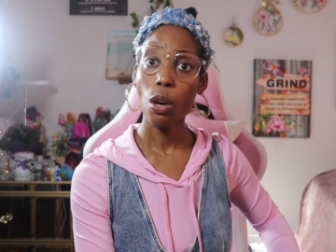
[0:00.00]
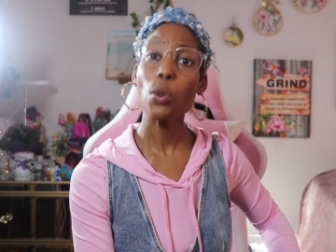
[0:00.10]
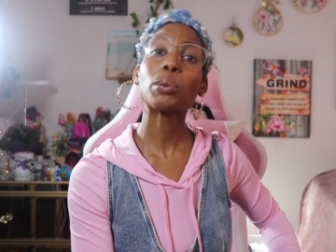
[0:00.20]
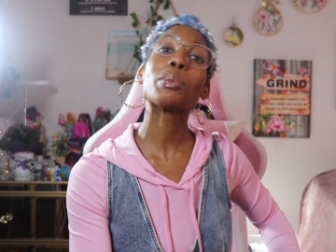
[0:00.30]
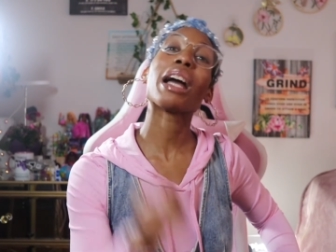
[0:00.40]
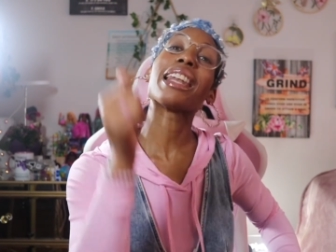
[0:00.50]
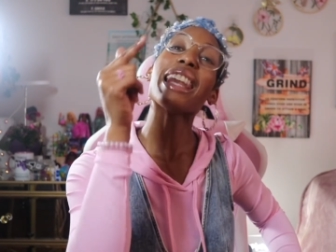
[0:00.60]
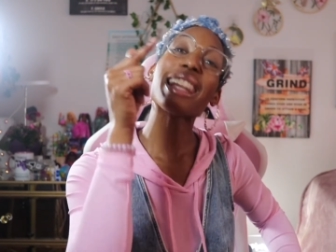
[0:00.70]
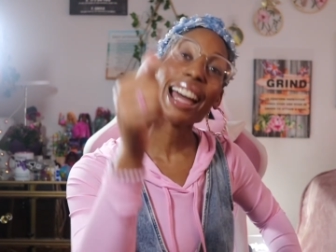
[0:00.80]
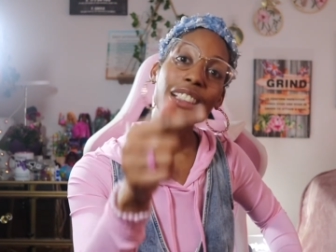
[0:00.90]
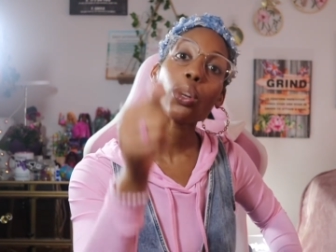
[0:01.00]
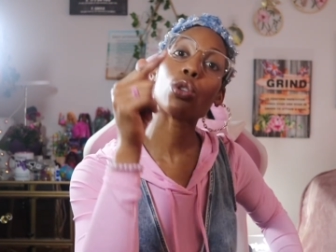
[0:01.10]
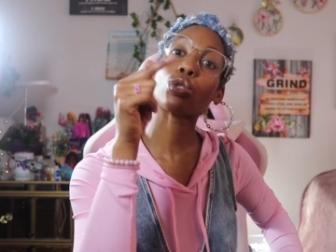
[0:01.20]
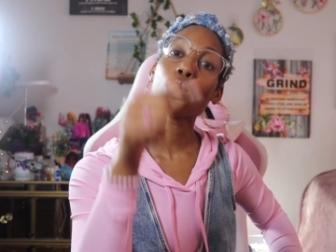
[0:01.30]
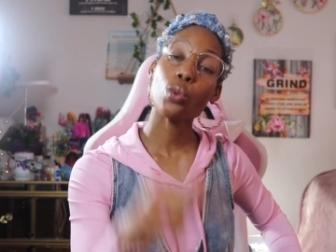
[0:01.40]
We should be a light
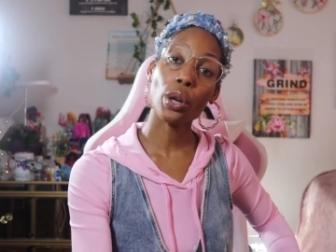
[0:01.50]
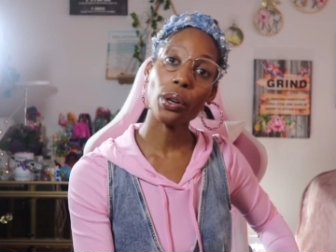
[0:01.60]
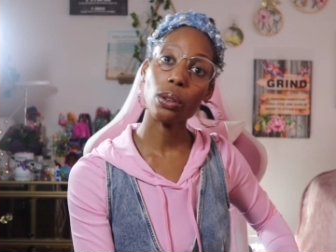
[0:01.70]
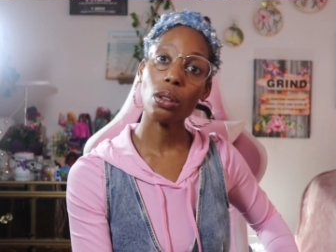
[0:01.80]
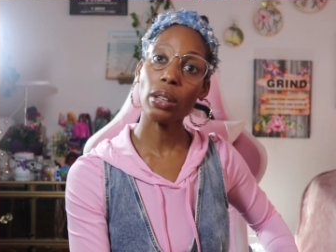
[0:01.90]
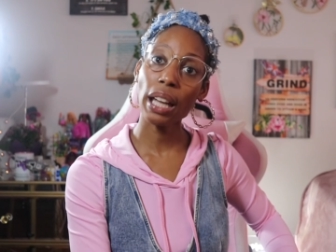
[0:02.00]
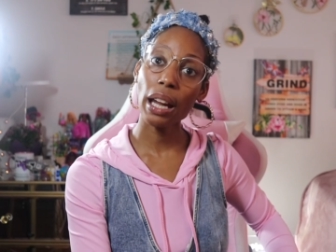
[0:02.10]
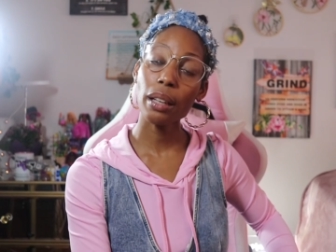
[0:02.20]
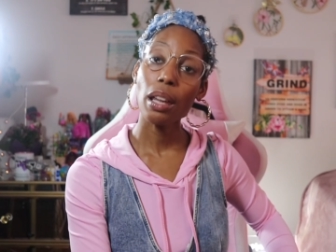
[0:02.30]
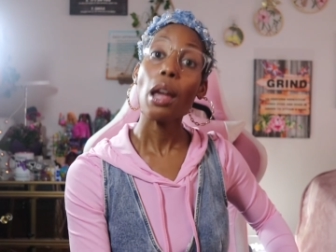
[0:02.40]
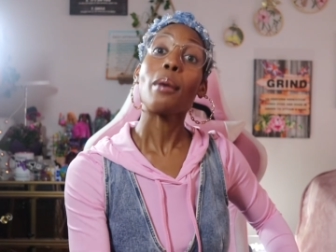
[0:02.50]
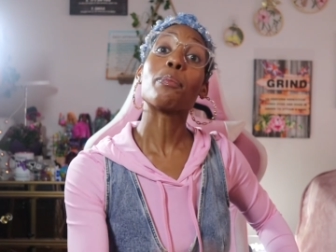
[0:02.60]
onto the world, okay?